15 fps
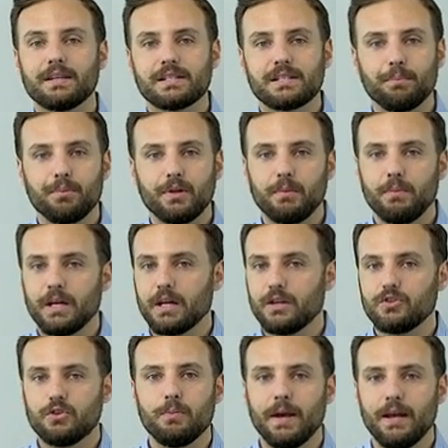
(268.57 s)
simply
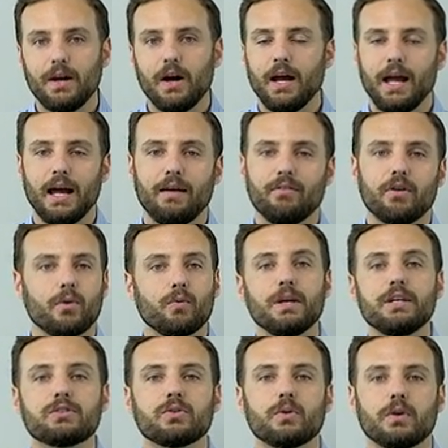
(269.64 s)
because you may not have a
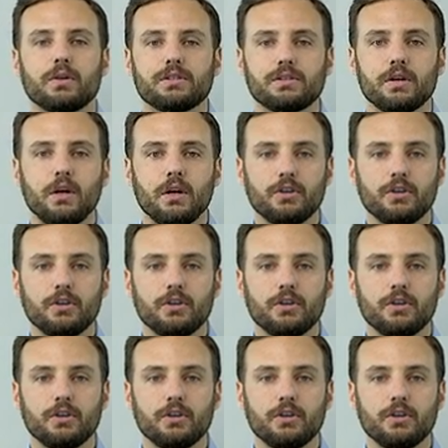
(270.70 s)
resource